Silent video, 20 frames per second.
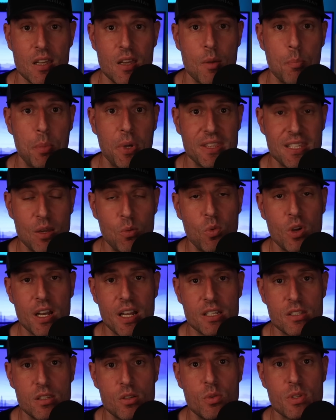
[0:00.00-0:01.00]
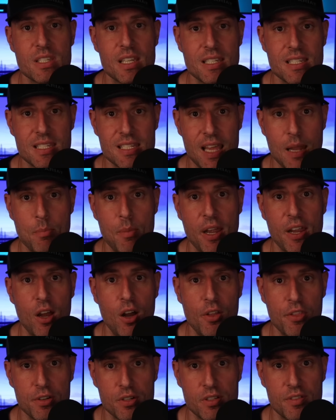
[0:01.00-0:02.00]
But then what I do is I set my
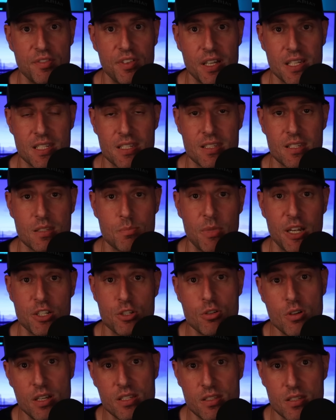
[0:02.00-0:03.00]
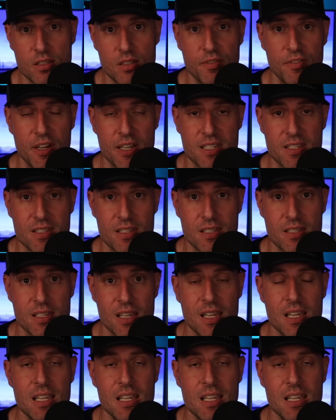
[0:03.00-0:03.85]
other devices, my trusted devices,